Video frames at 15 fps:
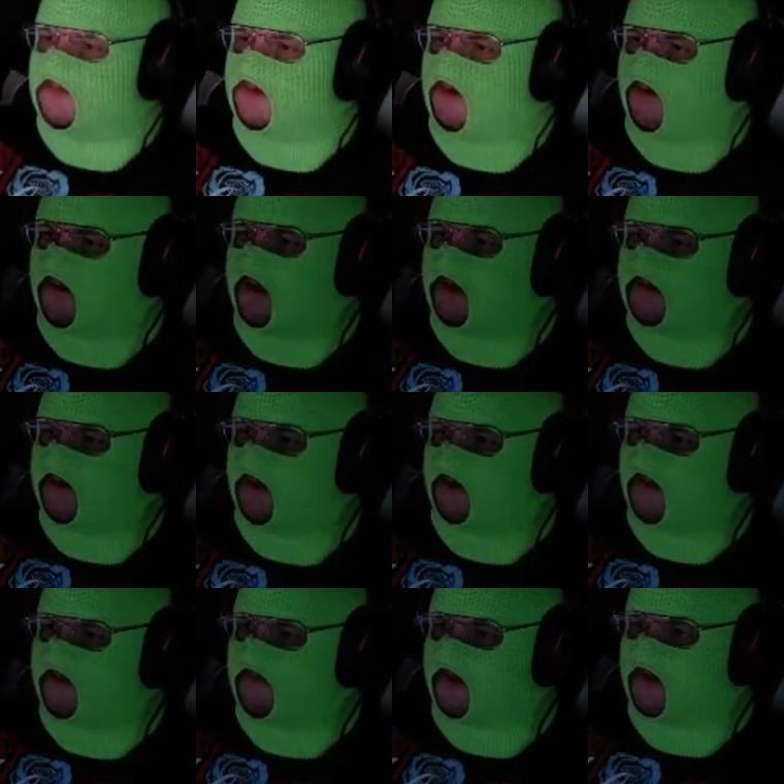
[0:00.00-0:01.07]
I can't talk in
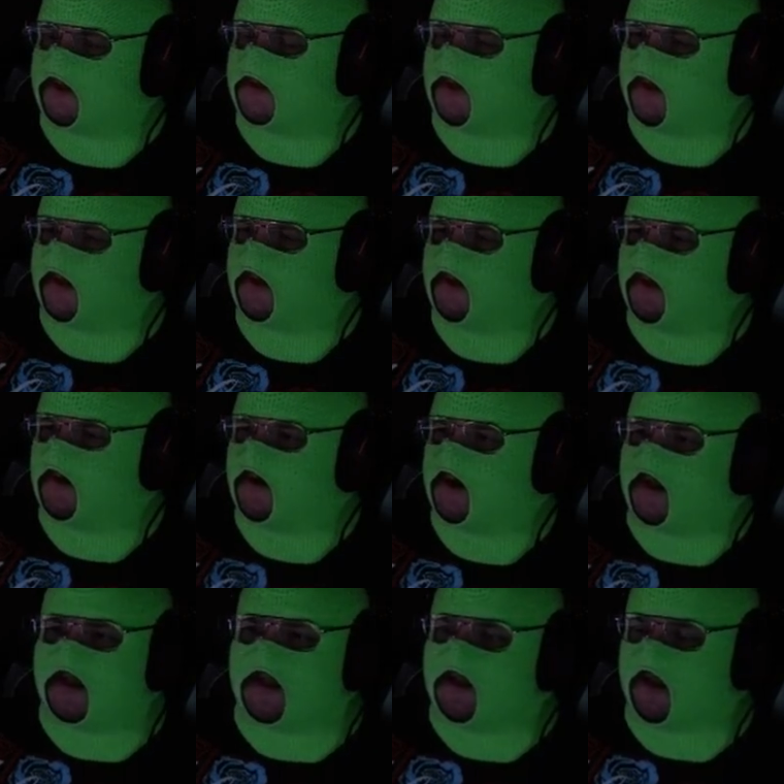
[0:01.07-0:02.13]
my flashlight.
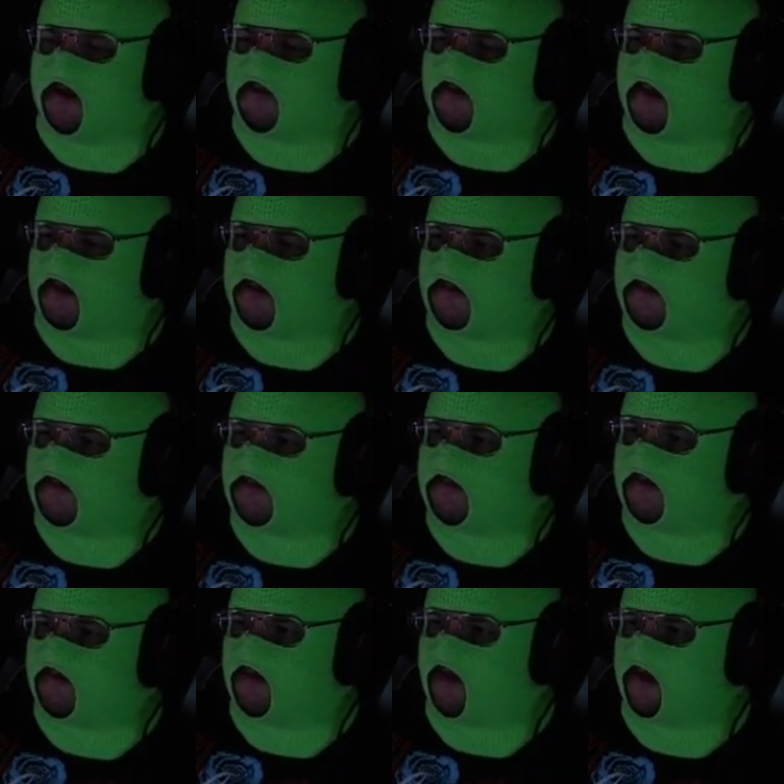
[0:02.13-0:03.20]
Lovely.
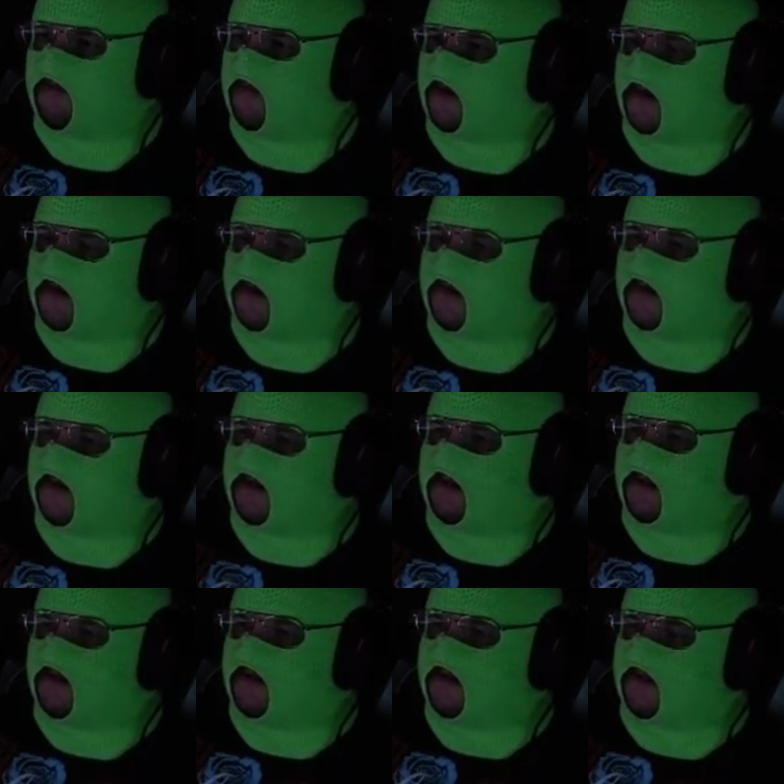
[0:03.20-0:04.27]
Lovely.
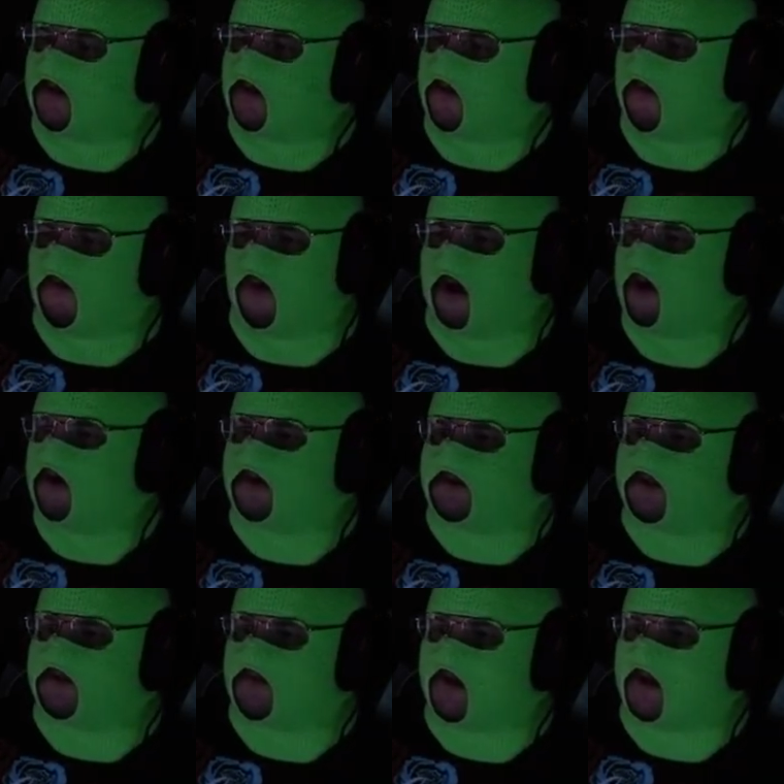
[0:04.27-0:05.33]
Where does
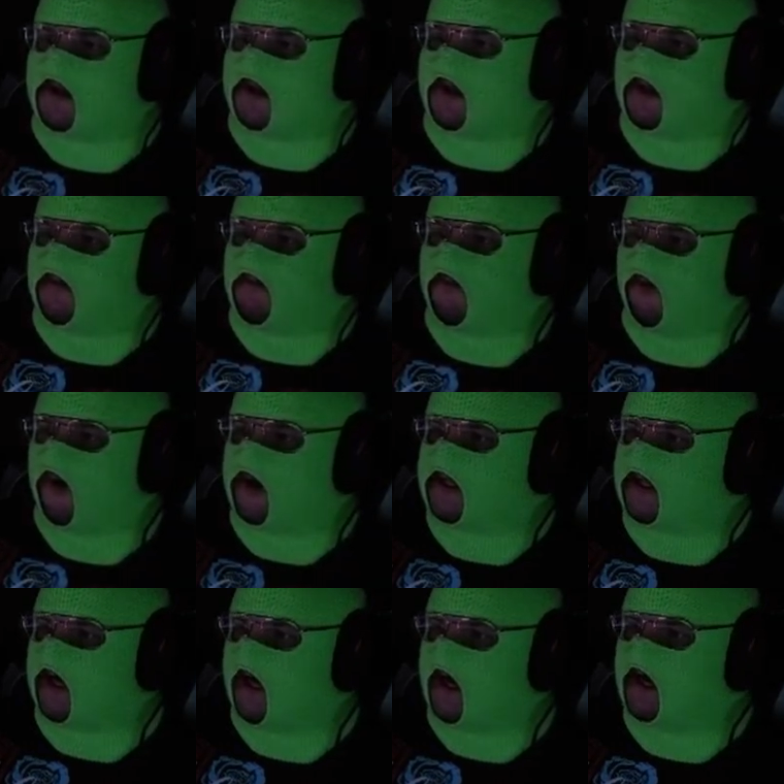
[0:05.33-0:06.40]
this man live?
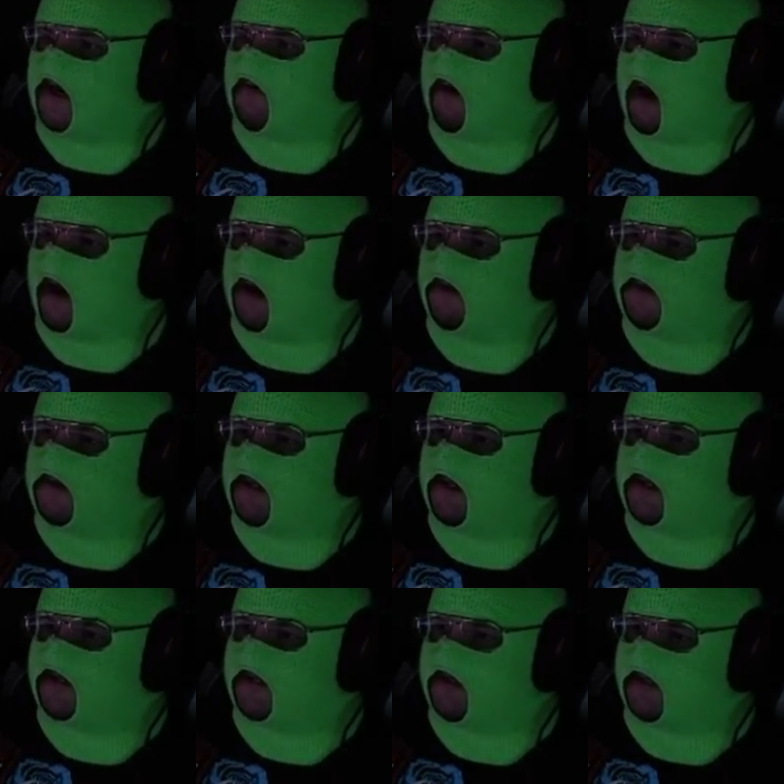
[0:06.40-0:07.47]
What kind of house
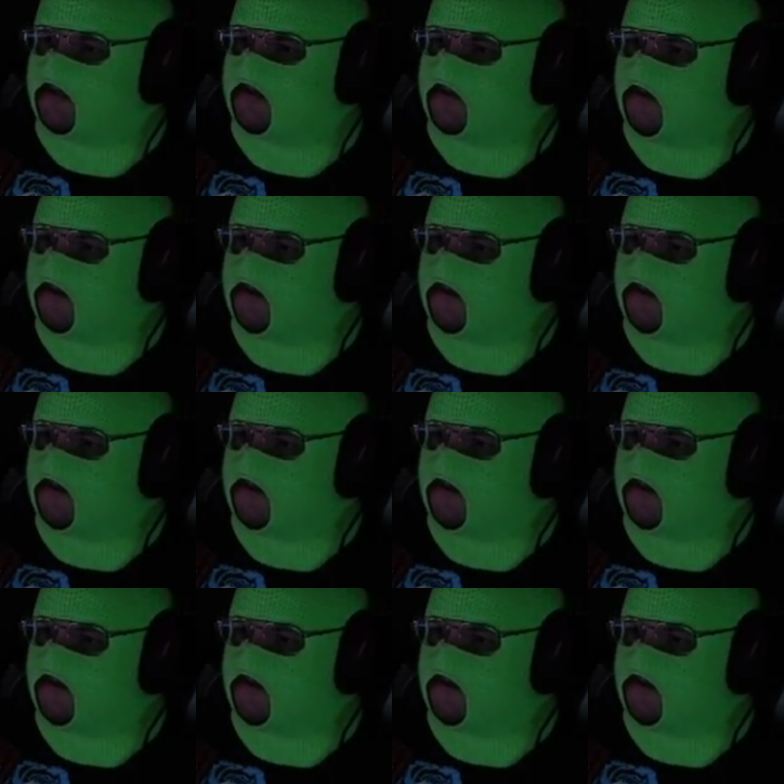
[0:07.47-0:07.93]
is this?